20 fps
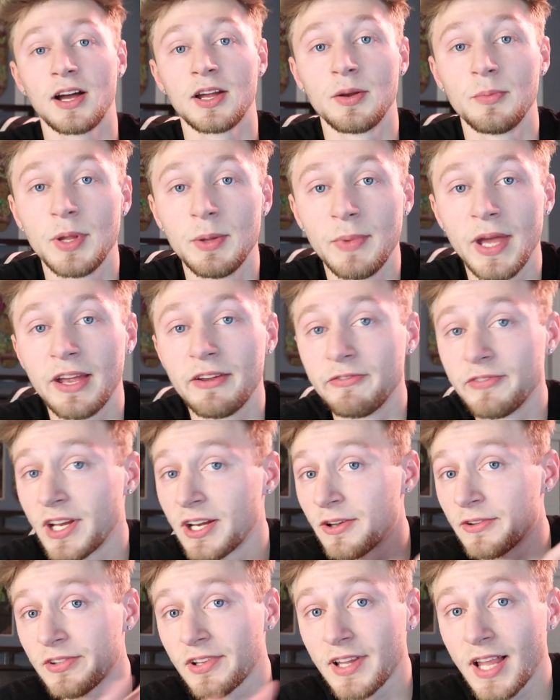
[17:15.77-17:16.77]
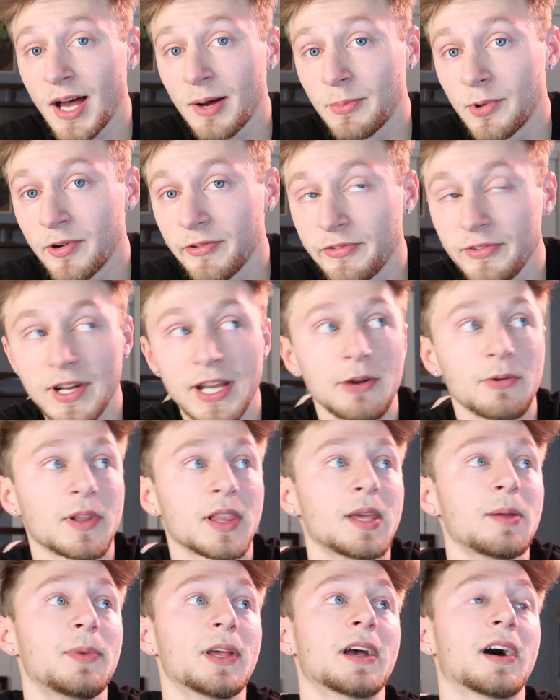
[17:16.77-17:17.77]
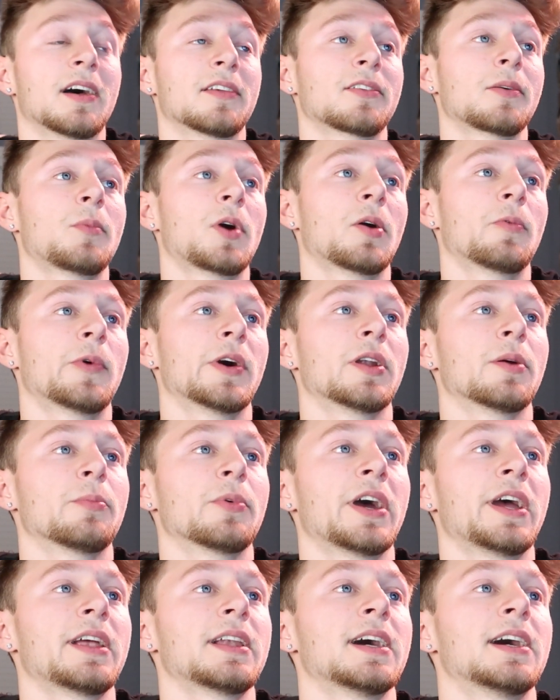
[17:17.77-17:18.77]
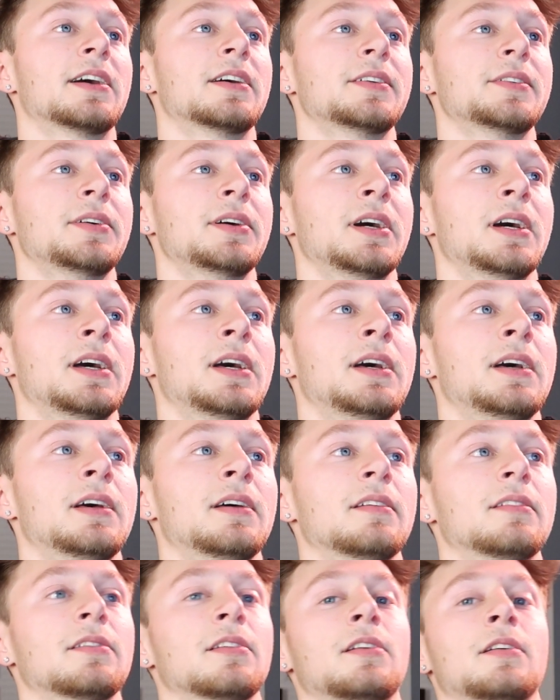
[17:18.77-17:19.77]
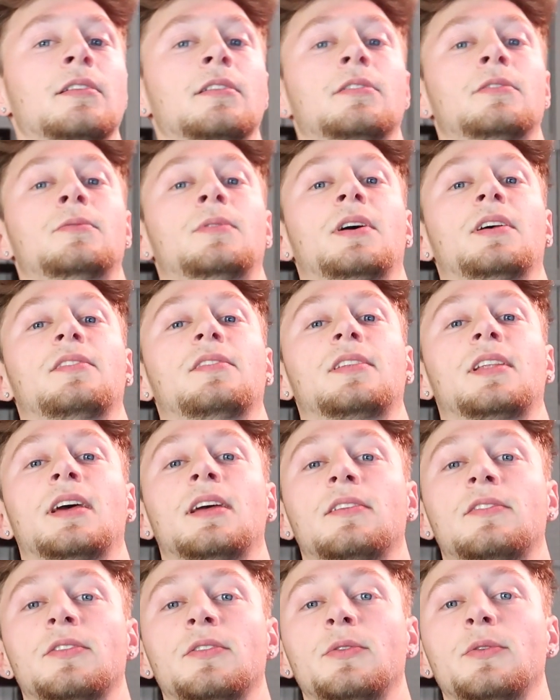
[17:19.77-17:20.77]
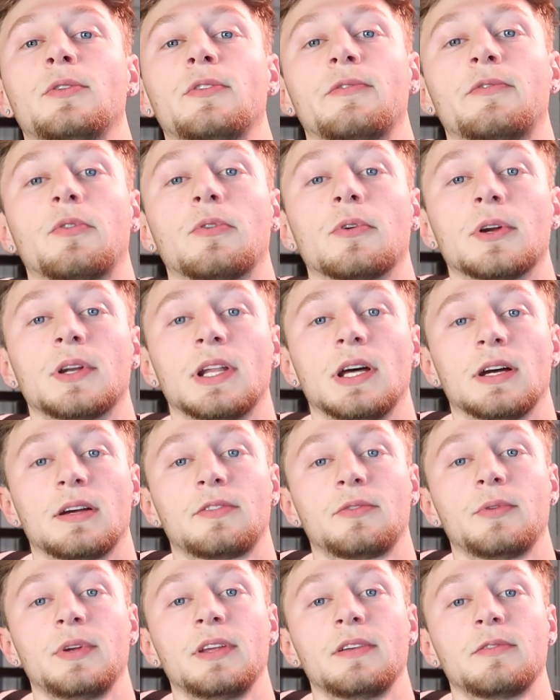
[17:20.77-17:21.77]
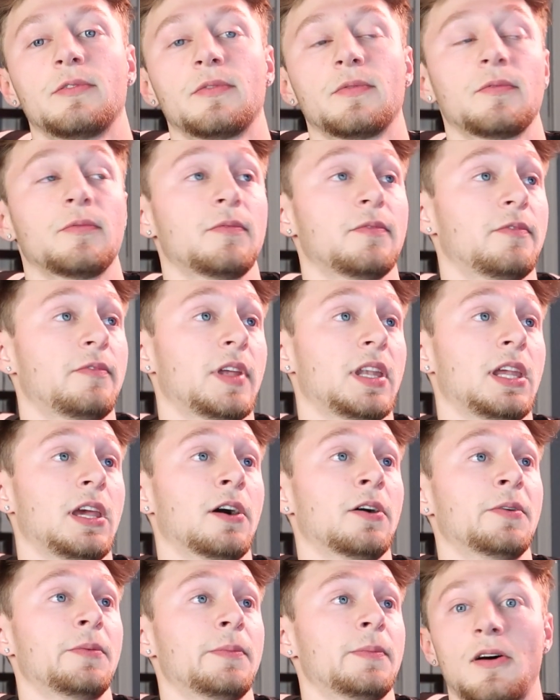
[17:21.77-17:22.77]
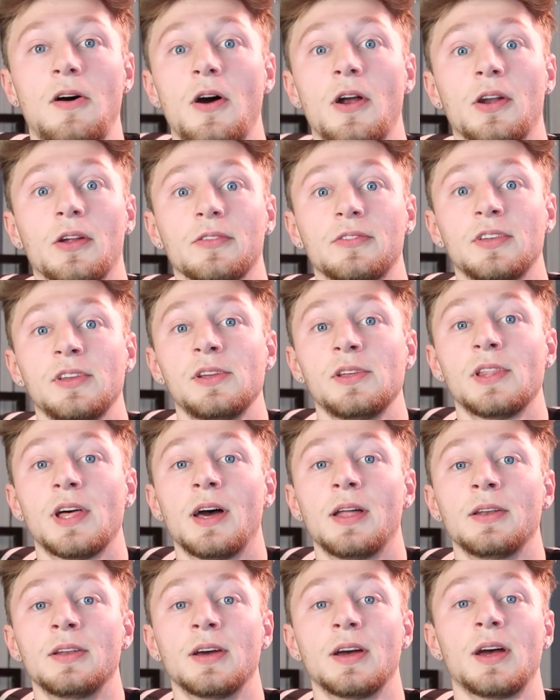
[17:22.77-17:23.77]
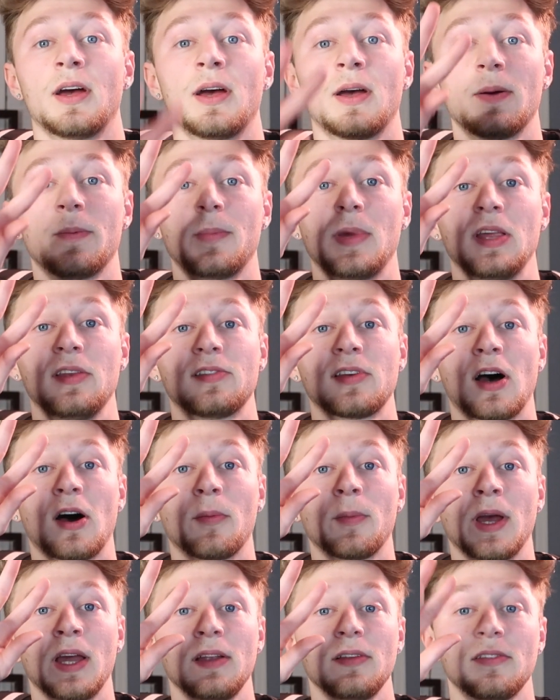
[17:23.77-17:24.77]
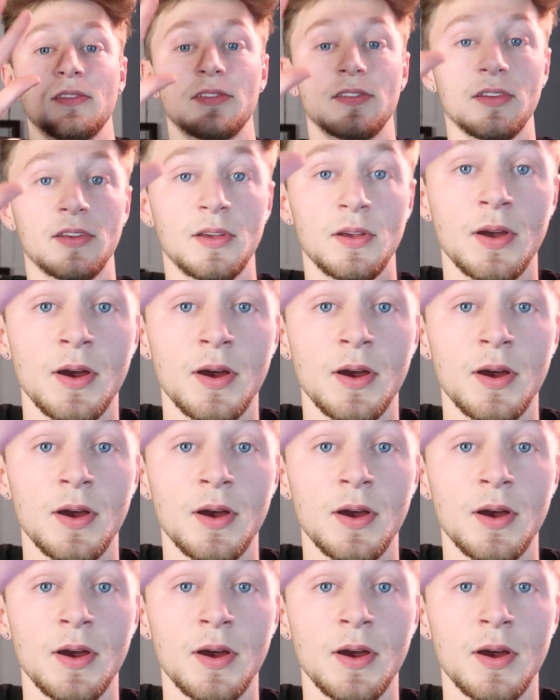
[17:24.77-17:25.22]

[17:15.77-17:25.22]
I'm gonna be making videos a lot more frequently because I'm on winter break now, so stay tuned for next week's video. All right, I'll see you then. Peace out, mates.